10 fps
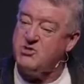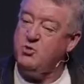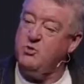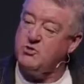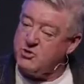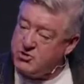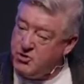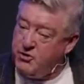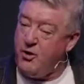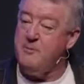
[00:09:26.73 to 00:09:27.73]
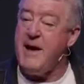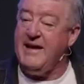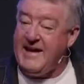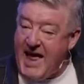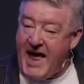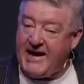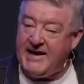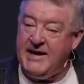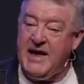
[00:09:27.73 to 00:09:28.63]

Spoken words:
a soldier stood on my neck